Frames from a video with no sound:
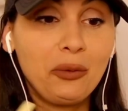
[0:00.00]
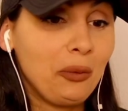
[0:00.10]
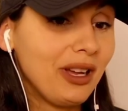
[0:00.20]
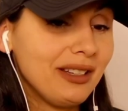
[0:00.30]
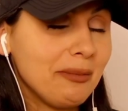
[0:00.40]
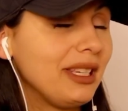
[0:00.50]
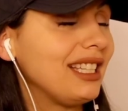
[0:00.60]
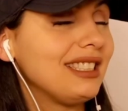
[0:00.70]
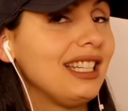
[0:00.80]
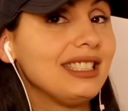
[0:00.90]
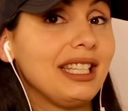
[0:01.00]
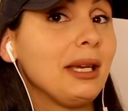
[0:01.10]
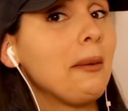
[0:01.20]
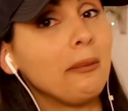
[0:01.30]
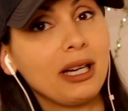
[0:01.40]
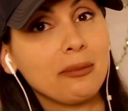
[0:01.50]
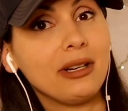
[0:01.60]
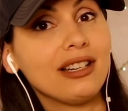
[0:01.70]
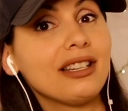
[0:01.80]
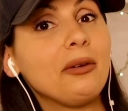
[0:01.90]
One, because it is a
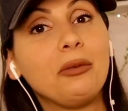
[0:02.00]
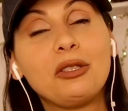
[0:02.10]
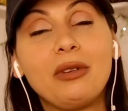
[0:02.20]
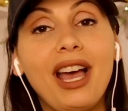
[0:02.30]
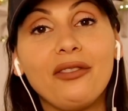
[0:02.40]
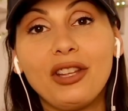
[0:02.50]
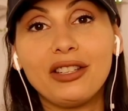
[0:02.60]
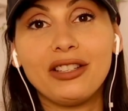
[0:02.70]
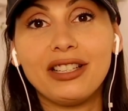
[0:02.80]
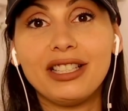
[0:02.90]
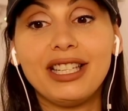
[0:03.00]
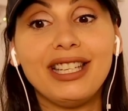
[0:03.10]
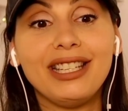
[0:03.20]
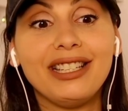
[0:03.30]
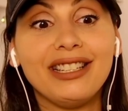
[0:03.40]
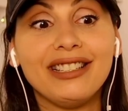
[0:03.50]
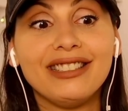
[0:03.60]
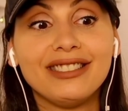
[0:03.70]
mukbang, which we have not done in